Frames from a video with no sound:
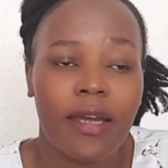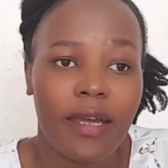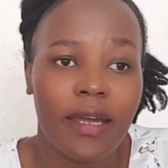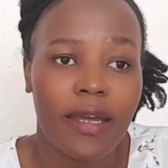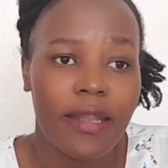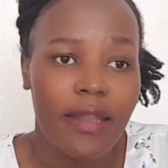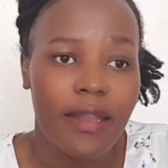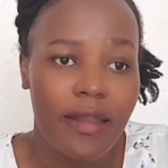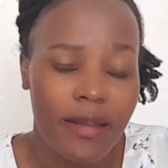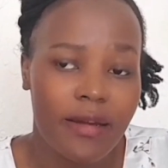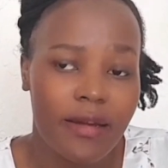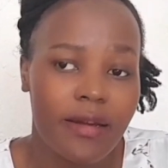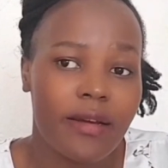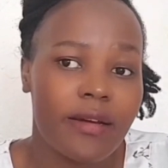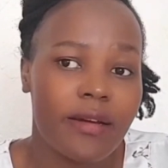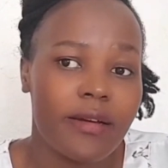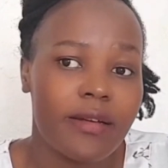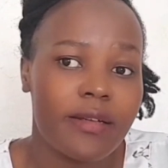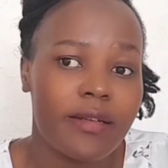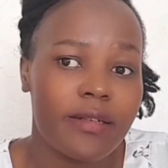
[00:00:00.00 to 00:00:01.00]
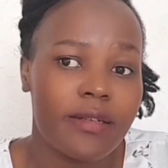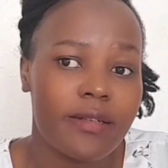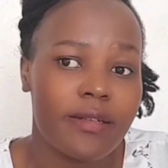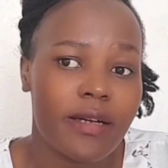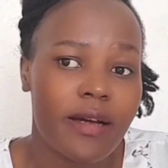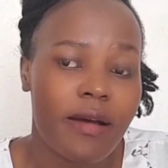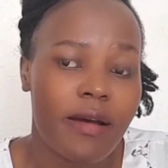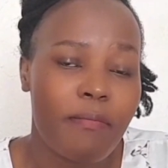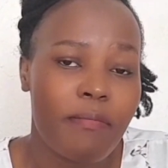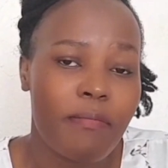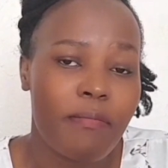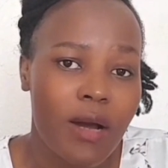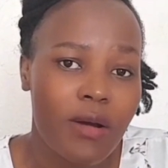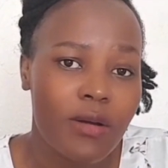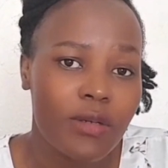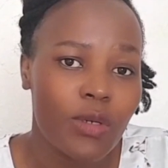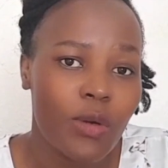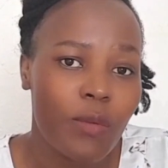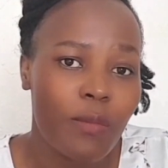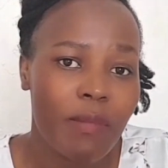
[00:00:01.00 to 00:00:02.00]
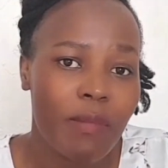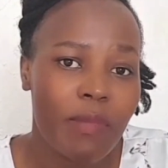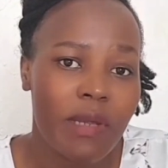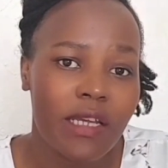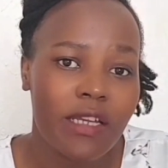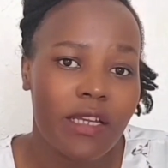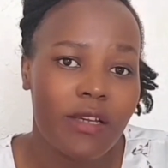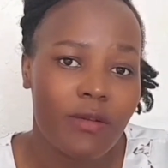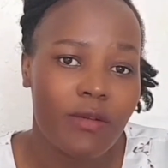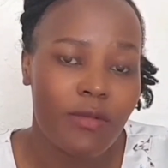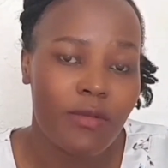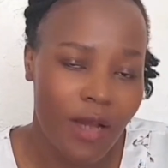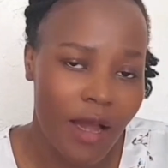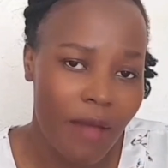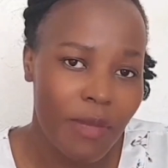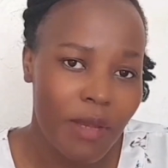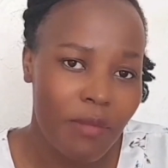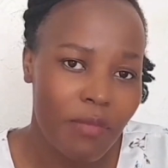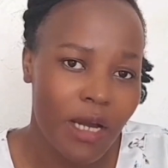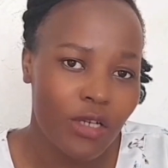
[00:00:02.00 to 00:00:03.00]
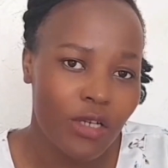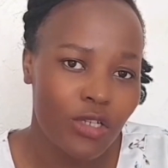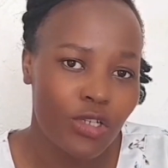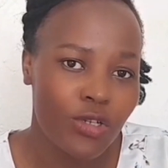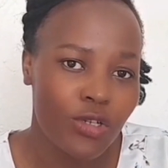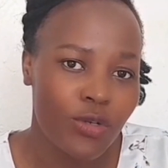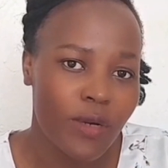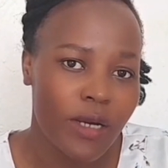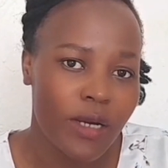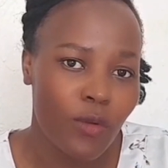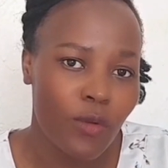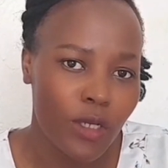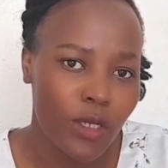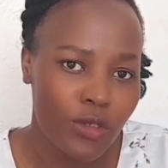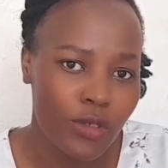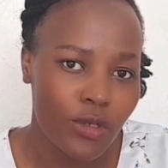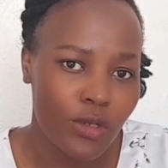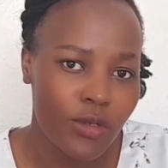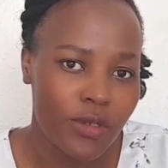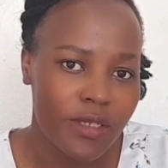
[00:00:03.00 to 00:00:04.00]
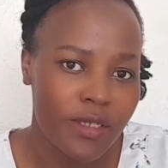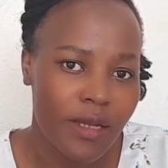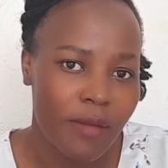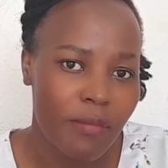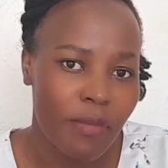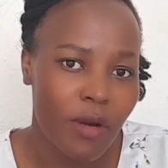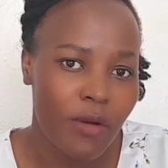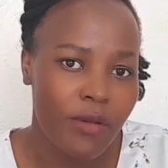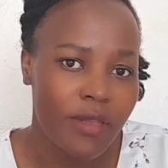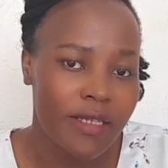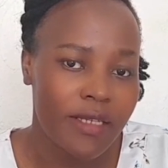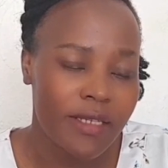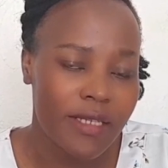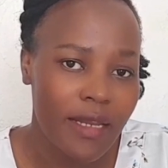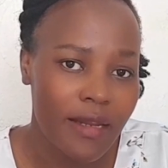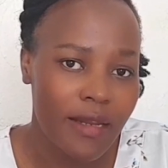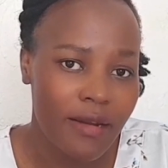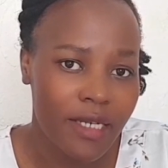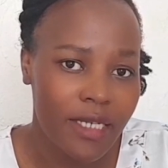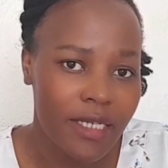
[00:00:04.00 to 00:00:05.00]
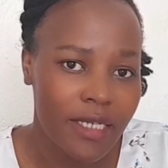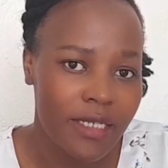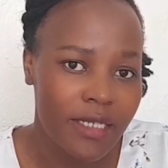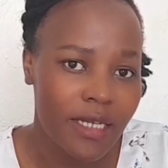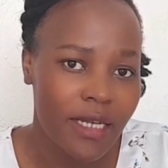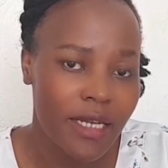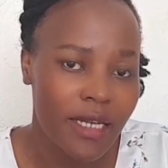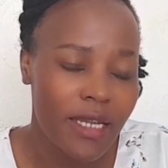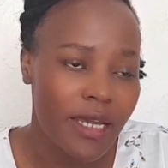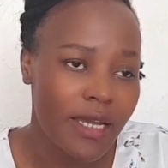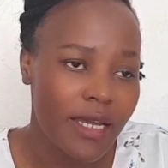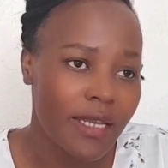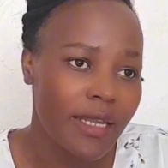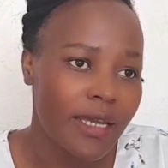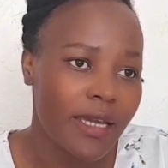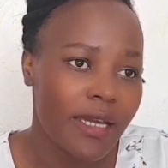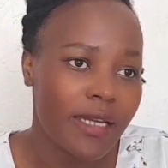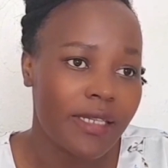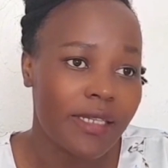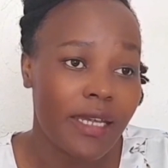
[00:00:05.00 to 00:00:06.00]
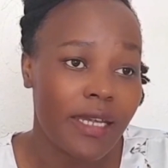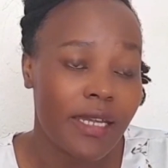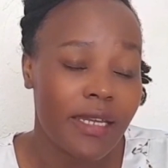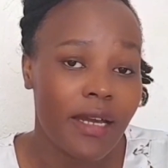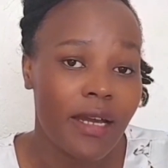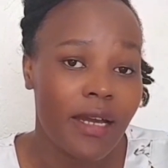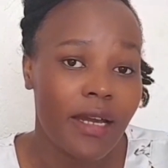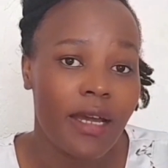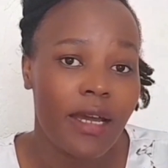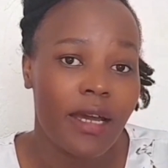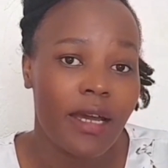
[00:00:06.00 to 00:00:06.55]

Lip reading: And about, or maybe coming back to your questions about the salaries here, like I said,